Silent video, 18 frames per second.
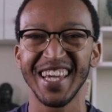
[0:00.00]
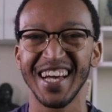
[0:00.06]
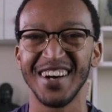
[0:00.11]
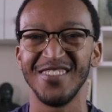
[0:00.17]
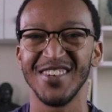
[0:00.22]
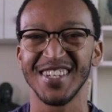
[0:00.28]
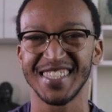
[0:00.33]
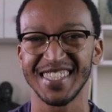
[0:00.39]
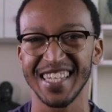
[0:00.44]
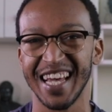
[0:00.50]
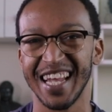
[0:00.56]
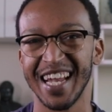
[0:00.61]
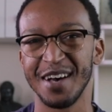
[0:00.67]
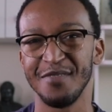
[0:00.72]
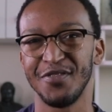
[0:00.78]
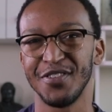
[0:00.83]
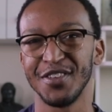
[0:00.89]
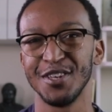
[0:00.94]
year we sign
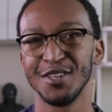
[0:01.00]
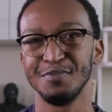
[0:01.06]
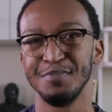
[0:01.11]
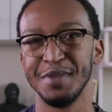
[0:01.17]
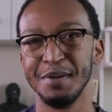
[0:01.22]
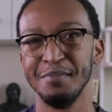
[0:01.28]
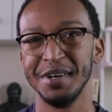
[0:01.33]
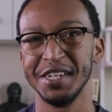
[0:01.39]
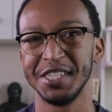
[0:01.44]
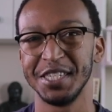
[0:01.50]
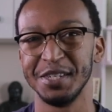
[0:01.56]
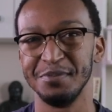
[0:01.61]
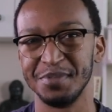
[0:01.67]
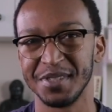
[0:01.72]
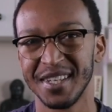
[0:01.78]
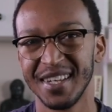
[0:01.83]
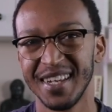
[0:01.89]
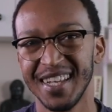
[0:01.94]
up for those
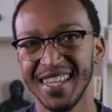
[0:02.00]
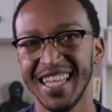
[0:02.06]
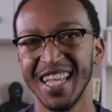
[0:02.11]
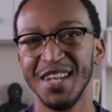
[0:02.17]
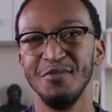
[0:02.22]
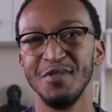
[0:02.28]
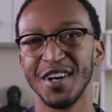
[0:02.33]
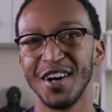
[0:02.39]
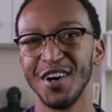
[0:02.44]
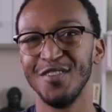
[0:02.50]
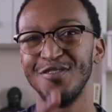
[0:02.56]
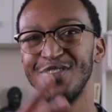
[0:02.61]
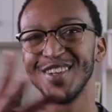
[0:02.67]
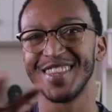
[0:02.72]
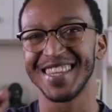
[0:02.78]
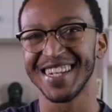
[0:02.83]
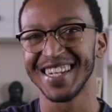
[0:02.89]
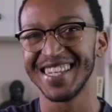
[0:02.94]
memberships. Then we go
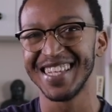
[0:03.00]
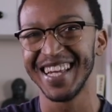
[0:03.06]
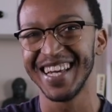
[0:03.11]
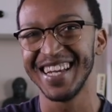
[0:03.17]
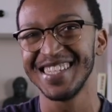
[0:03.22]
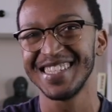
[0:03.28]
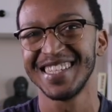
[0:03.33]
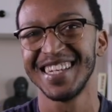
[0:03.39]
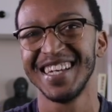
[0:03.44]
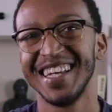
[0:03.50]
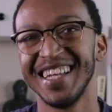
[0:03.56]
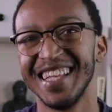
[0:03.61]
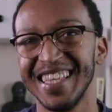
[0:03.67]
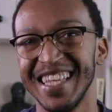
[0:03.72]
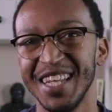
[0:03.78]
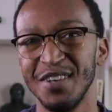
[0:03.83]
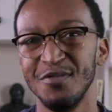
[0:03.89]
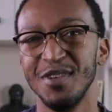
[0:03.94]
for three days.
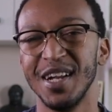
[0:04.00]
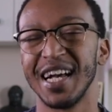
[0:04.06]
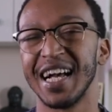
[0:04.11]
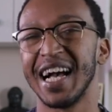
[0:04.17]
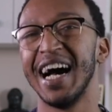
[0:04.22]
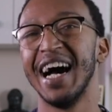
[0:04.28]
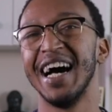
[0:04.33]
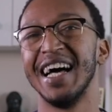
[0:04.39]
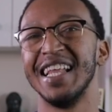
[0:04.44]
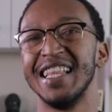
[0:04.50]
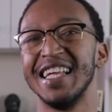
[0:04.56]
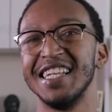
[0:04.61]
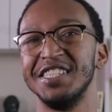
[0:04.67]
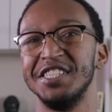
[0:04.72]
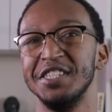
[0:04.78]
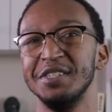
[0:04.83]
Then we're like, ah, that